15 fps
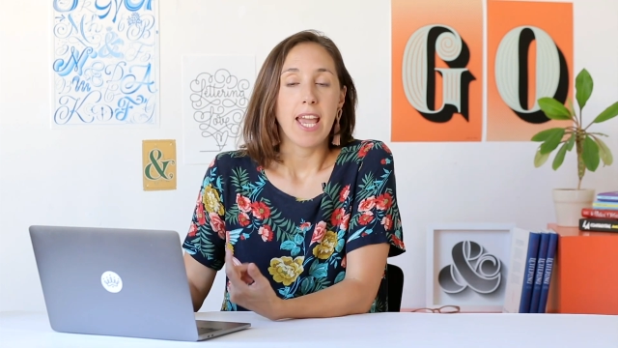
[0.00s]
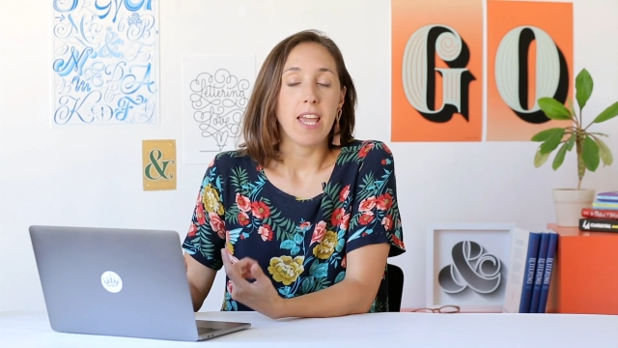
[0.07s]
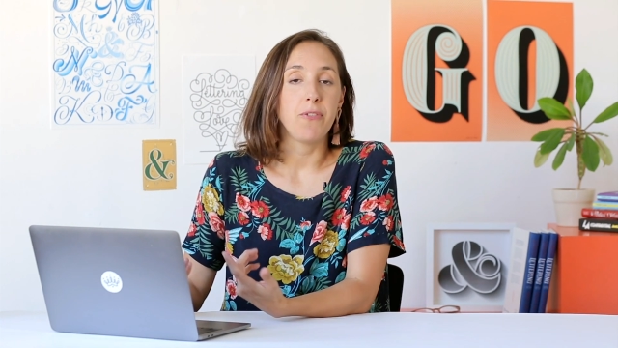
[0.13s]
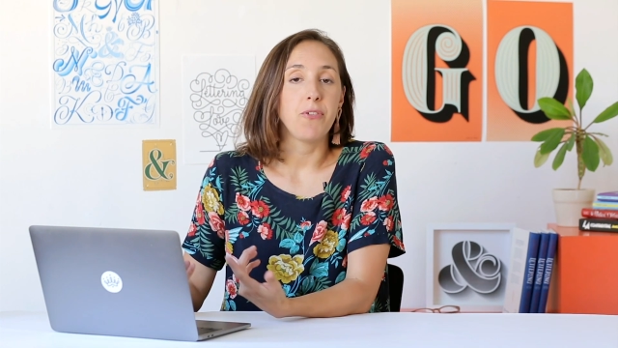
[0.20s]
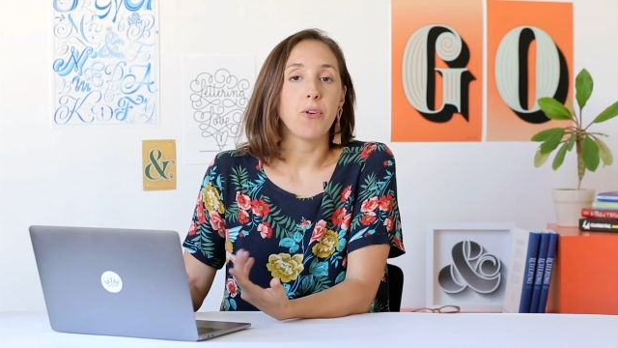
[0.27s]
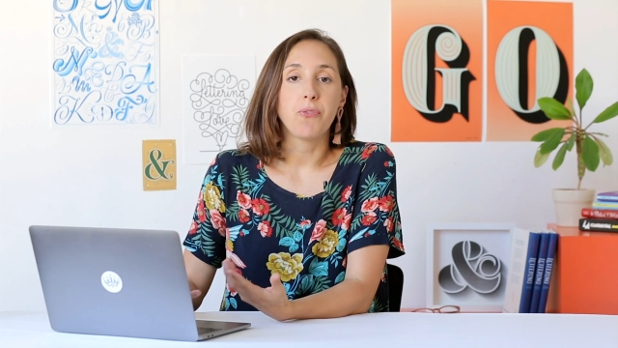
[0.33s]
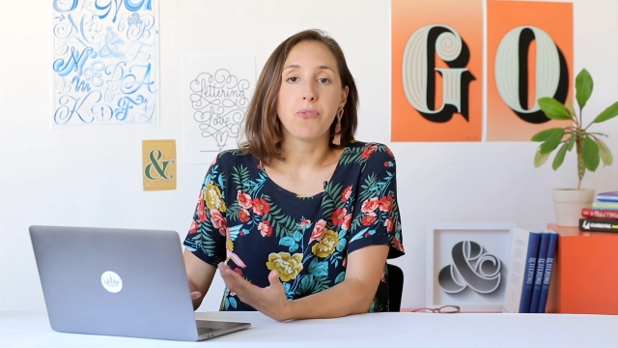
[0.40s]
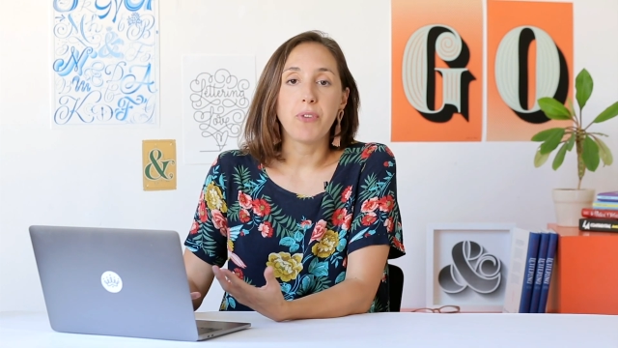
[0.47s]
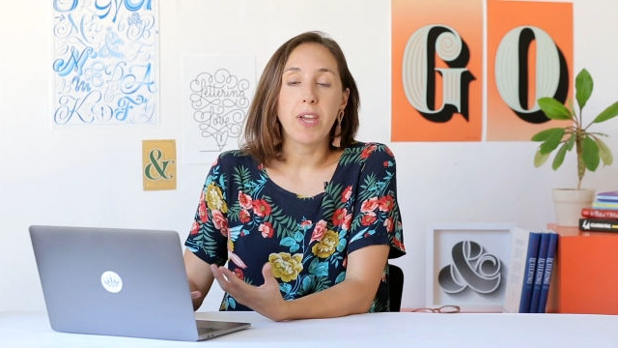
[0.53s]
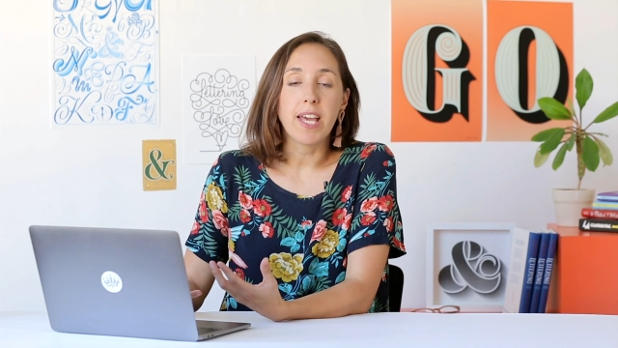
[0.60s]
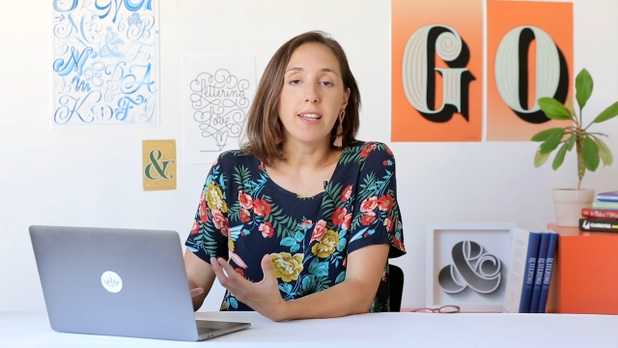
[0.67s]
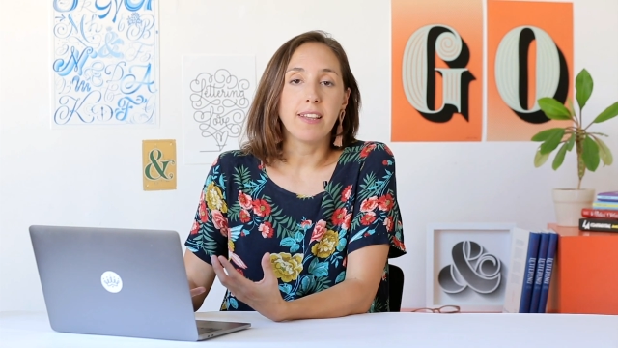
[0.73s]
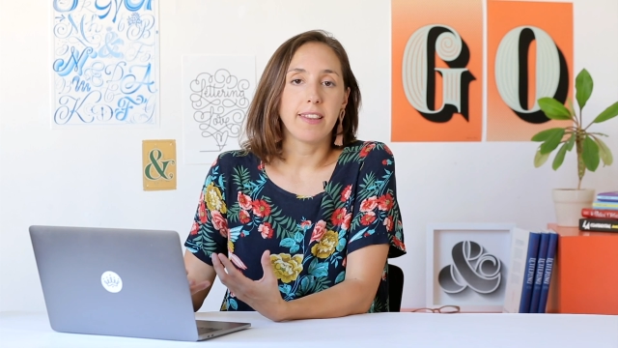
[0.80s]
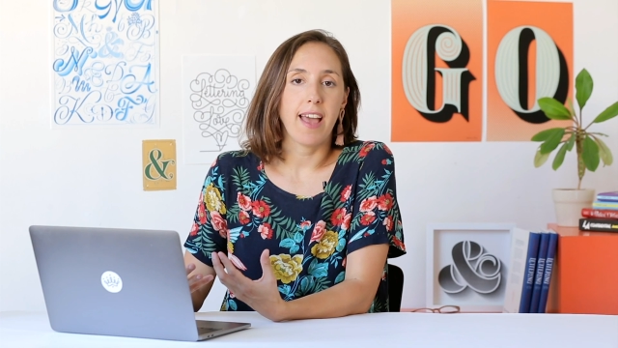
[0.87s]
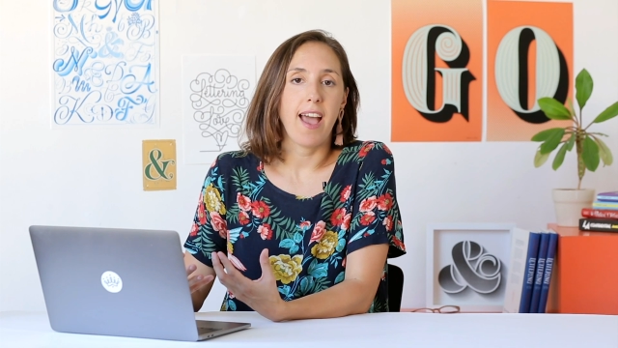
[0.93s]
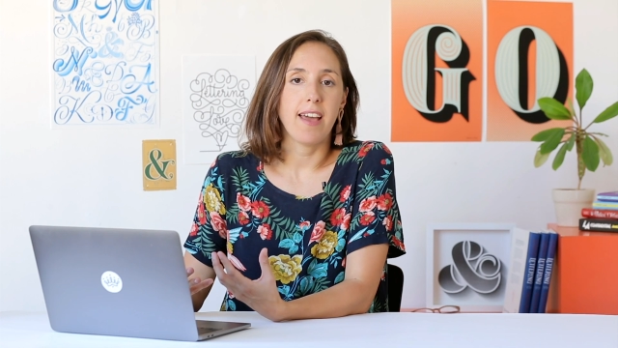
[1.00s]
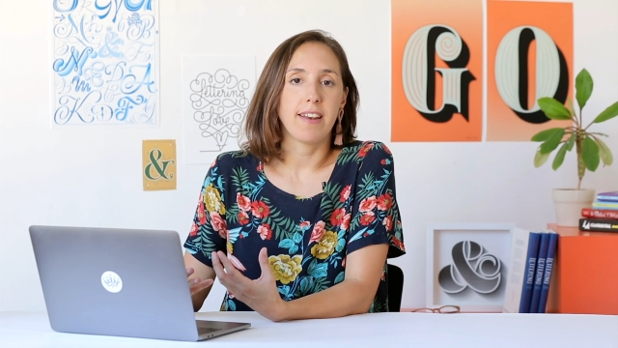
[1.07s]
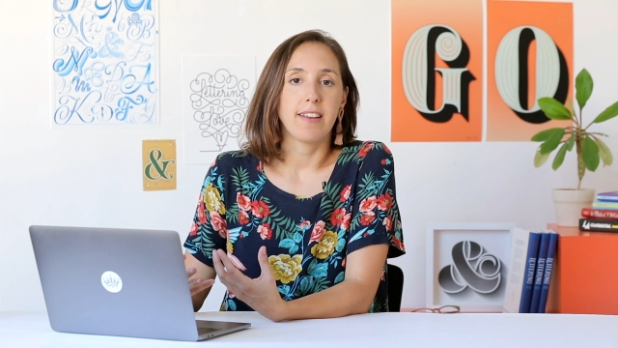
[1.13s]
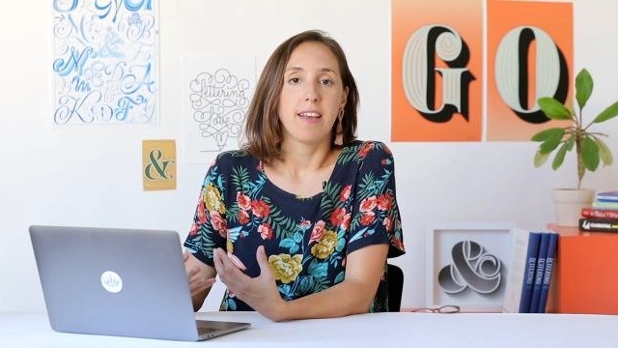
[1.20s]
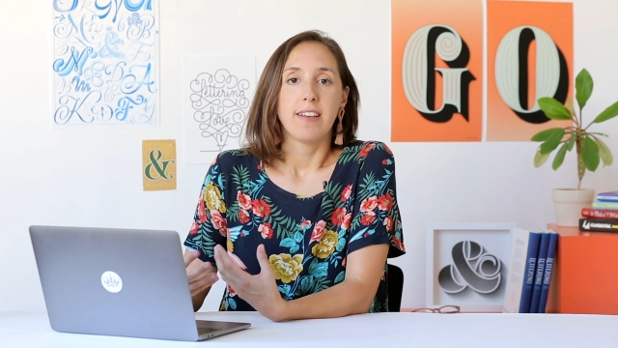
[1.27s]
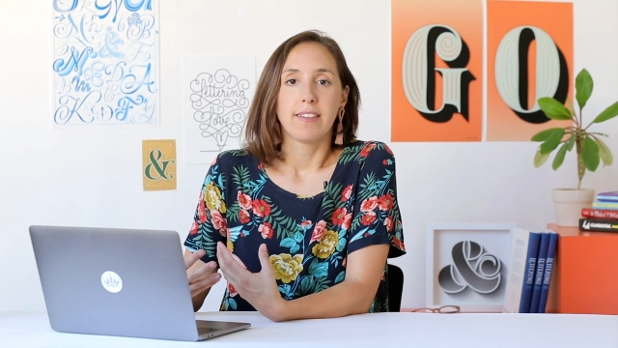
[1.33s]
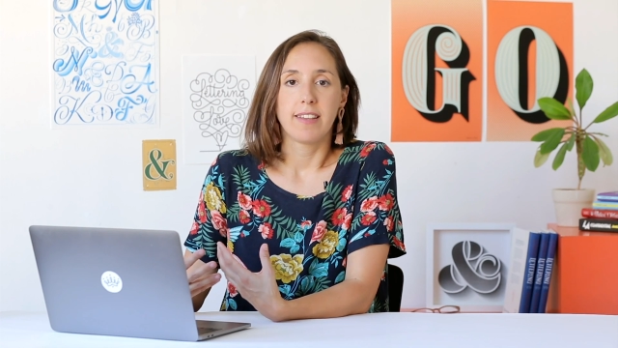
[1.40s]
If you feel
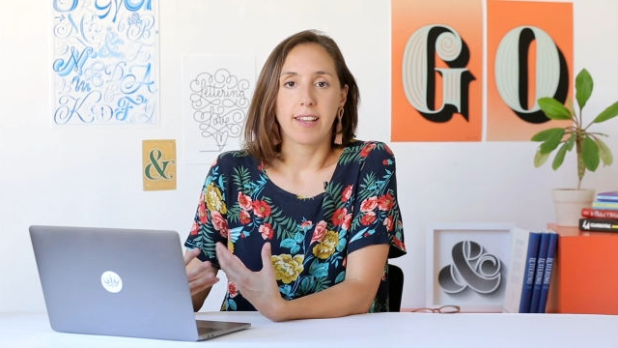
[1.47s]
that